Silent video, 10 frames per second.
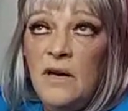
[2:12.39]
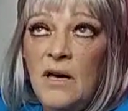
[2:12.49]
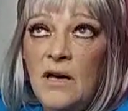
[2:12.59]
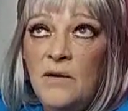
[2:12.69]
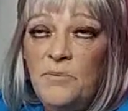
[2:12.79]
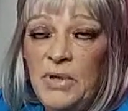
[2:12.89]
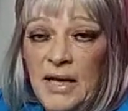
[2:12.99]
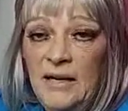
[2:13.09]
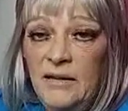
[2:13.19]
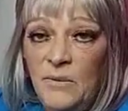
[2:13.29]
um,
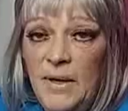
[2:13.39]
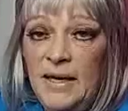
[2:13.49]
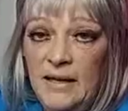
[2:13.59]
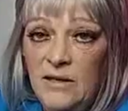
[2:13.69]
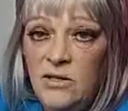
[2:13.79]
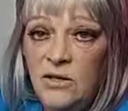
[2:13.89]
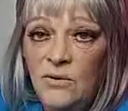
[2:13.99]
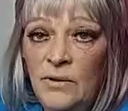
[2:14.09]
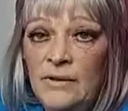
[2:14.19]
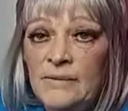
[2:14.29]
planet that we can get to,